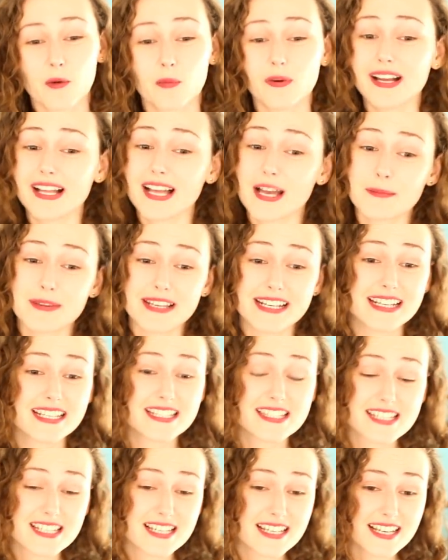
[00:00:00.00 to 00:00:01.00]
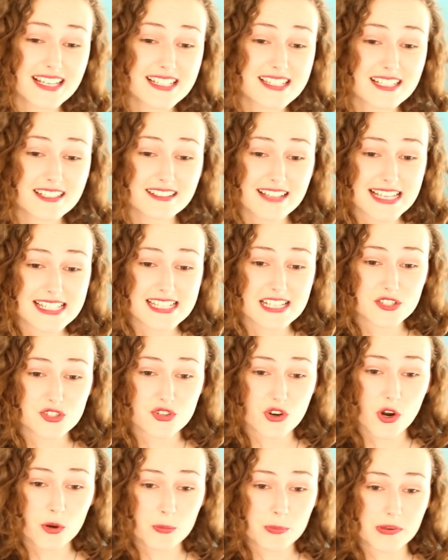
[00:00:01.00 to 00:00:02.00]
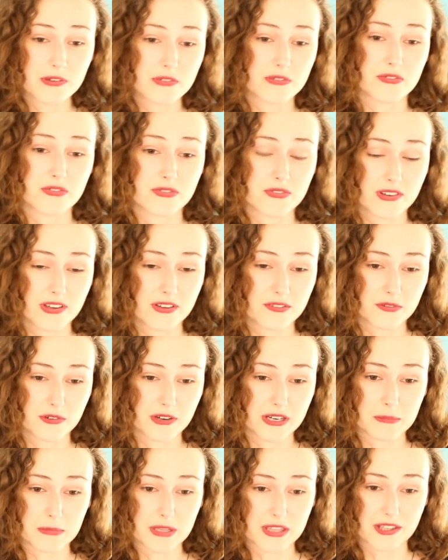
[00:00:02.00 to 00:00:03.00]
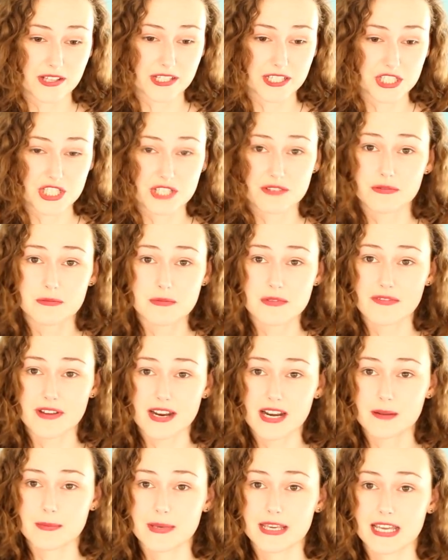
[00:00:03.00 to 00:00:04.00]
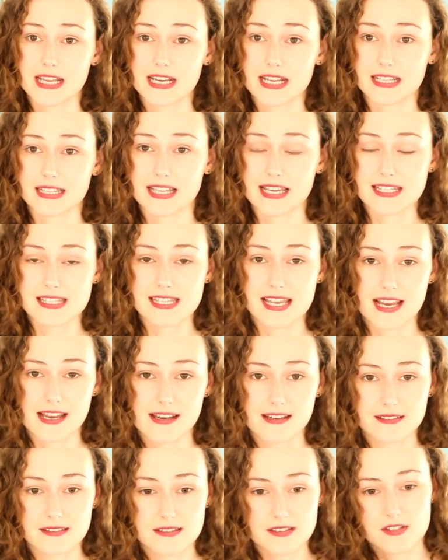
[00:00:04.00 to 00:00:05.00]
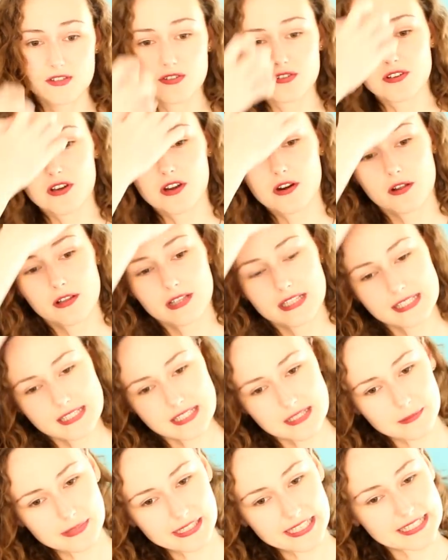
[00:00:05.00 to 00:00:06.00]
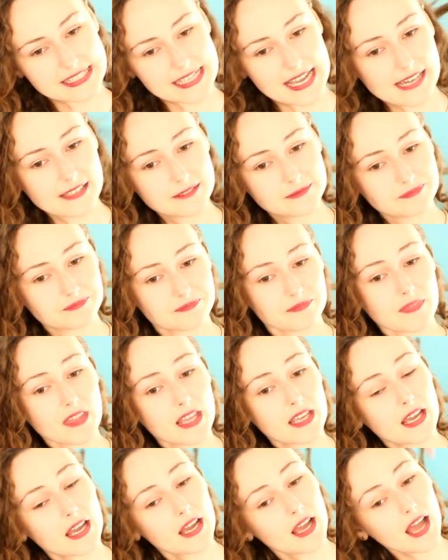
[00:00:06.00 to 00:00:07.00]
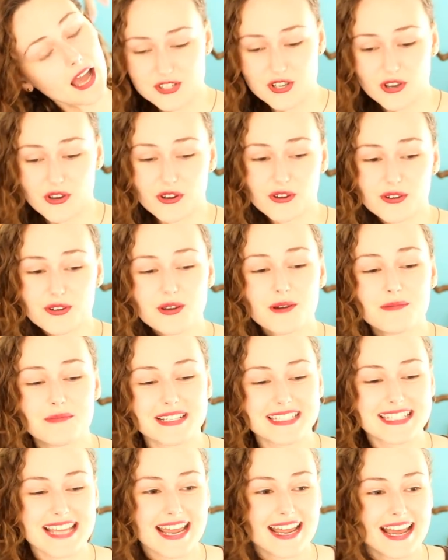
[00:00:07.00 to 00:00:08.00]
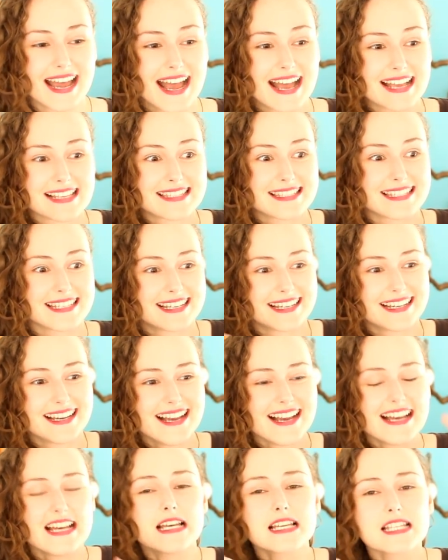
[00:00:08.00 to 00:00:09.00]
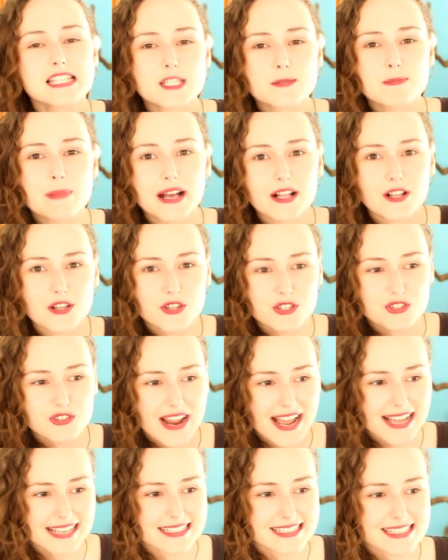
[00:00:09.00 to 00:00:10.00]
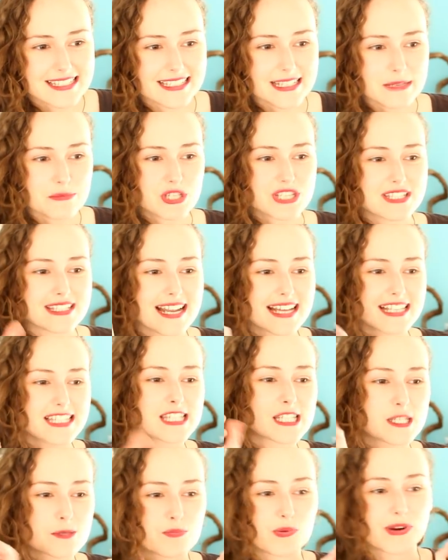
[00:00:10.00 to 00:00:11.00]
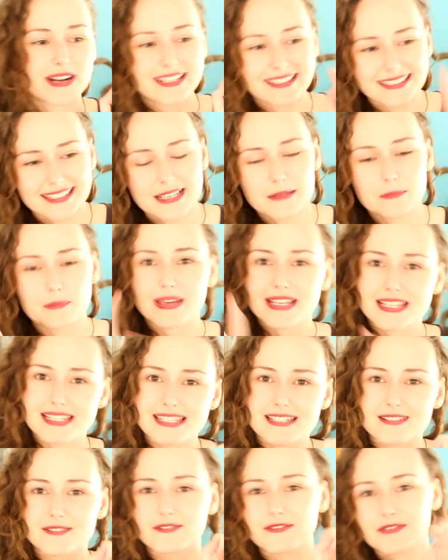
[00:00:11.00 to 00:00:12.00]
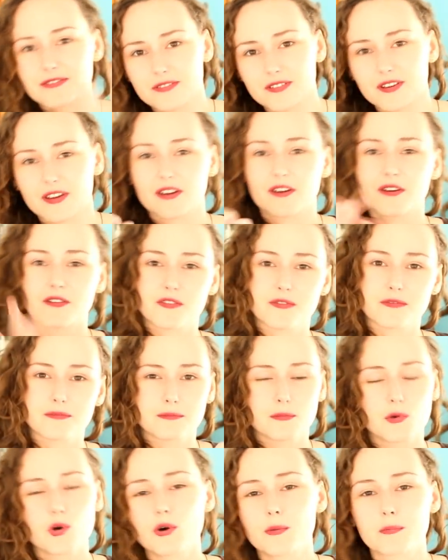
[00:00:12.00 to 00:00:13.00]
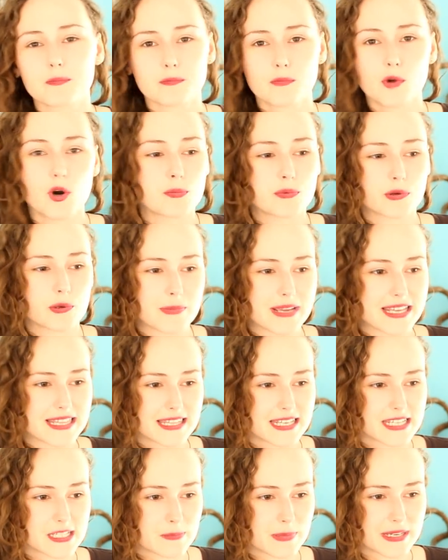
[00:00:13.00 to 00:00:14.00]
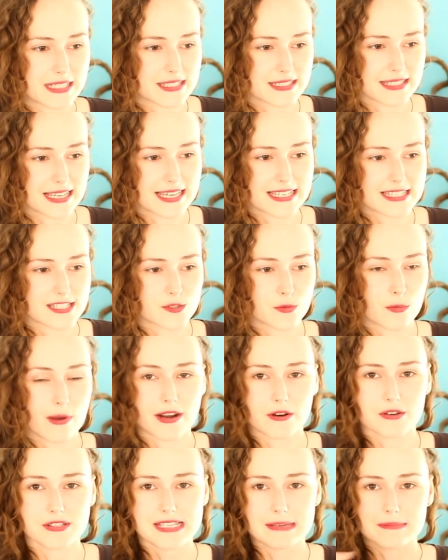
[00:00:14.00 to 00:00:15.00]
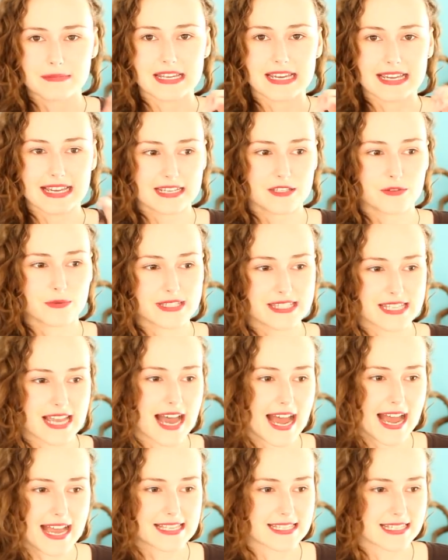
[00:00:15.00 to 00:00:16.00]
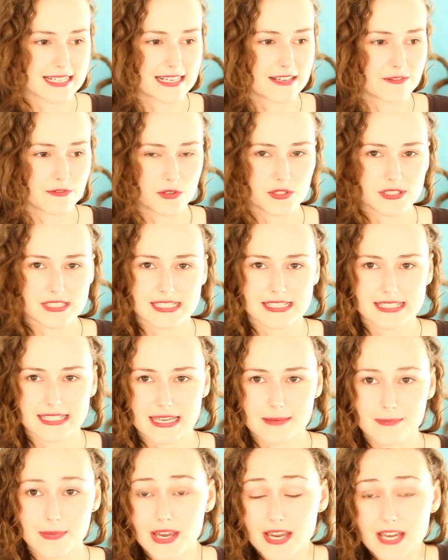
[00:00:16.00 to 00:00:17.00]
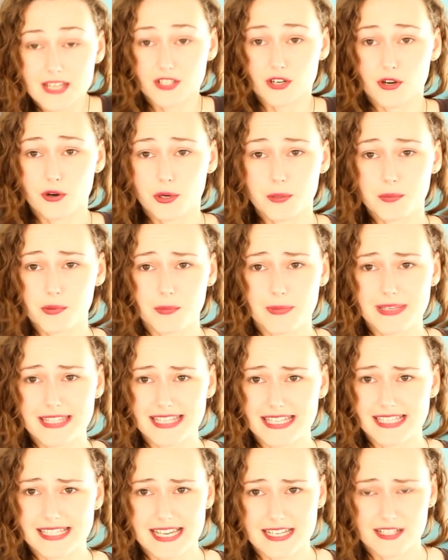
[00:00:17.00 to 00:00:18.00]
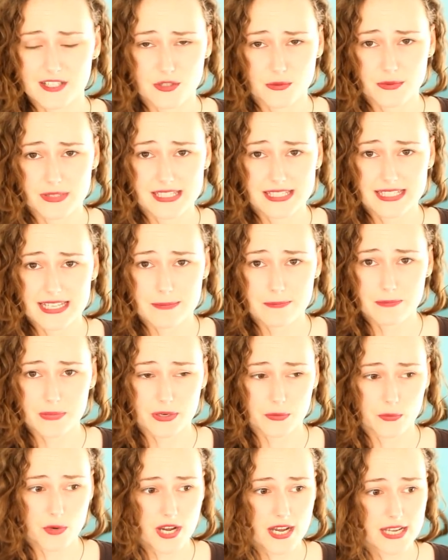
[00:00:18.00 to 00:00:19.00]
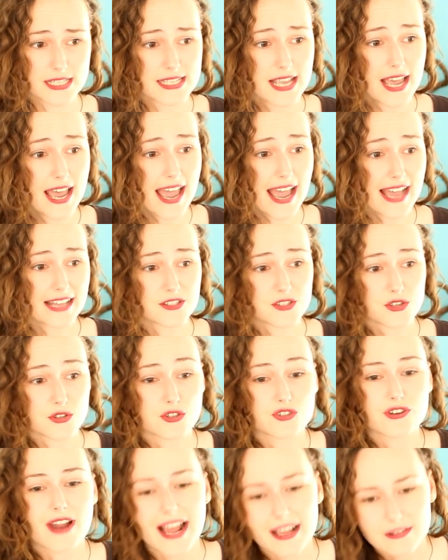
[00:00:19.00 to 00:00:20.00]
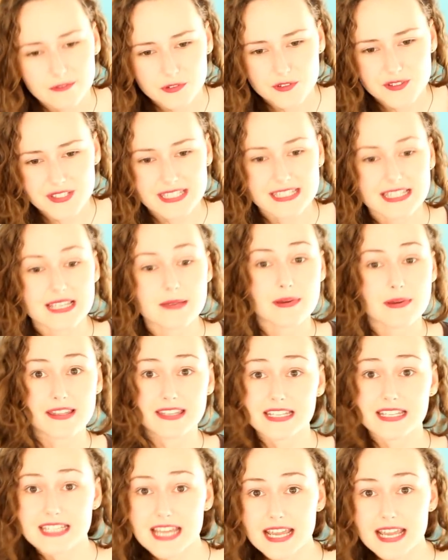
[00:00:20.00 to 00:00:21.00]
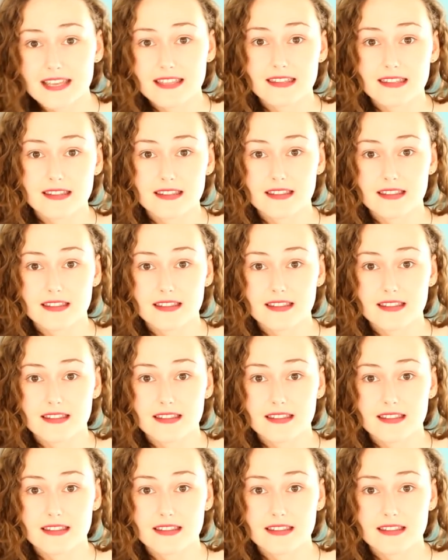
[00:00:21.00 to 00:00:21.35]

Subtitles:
Well, I mean, it's a classic trope of Greek mythology from the very beginning. That's how Zeus got all his siblings out. Mm. So Medea has to spell the dragon to sleep. She starts sprinkling bits of more Prometheus bits, like his sweat or something, into its eyes, and he falls asleep. Don't know what Prometheus had to do with sleep, but it works. And so the dragon falls asleep, and they take